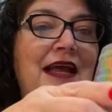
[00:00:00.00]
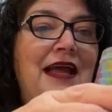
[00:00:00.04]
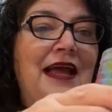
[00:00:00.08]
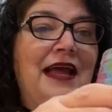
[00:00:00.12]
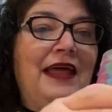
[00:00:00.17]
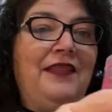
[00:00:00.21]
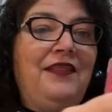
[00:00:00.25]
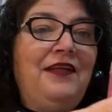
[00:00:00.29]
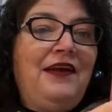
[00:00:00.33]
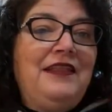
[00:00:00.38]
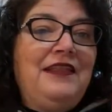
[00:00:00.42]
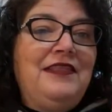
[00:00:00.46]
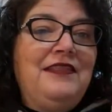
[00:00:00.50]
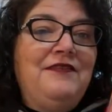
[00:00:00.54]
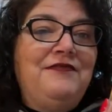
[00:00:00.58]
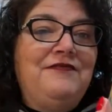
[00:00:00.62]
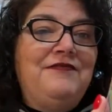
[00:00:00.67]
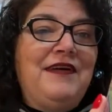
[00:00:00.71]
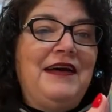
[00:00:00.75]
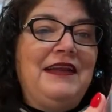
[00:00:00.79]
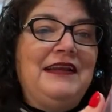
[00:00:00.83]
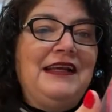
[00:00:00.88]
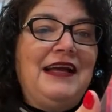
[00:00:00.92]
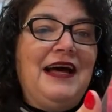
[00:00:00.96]
And look at the
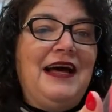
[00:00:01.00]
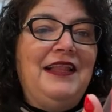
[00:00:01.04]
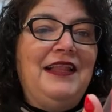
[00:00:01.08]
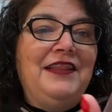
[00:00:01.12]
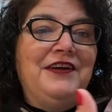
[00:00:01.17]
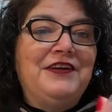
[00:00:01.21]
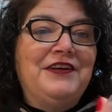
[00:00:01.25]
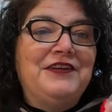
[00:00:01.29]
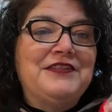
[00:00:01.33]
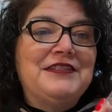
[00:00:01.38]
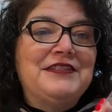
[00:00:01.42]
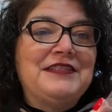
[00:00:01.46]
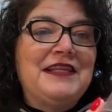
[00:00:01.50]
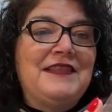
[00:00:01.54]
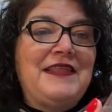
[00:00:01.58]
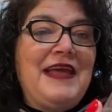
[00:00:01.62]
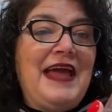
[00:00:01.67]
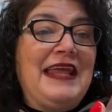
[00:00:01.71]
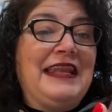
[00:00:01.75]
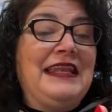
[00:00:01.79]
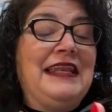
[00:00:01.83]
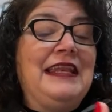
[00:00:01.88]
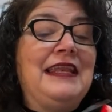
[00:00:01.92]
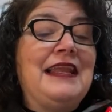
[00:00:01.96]
fun colors. They
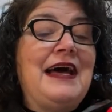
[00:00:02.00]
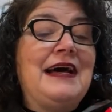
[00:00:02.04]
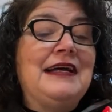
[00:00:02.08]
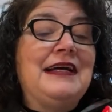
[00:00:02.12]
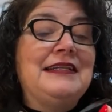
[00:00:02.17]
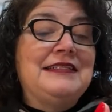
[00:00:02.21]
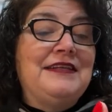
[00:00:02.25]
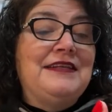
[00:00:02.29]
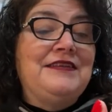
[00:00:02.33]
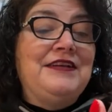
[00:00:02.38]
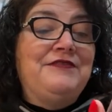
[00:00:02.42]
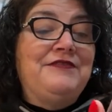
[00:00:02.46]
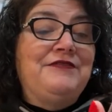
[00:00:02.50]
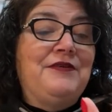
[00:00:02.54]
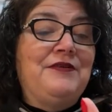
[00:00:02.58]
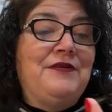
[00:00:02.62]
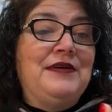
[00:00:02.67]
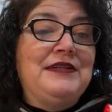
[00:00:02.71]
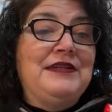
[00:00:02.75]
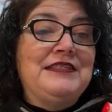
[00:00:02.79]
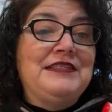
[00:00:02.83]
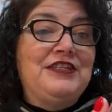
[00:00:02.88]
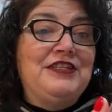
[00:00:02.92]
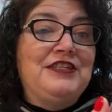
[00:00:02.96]
had lots of different
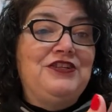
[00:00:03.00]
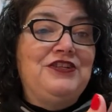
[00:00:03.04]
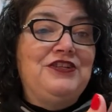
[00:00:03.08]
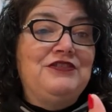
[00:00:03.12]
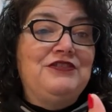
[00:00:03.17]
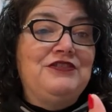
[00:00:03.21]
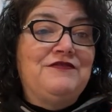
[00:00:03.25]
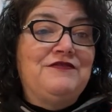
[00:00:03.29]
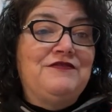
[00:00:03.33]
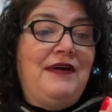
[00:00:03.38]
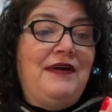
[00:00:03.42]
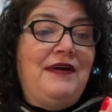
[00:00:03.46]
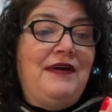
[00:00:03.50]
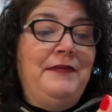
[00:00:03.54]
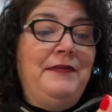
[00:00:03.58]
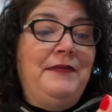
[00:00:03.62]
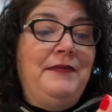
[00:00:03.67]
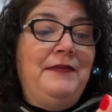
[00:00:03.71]
ones to choose from.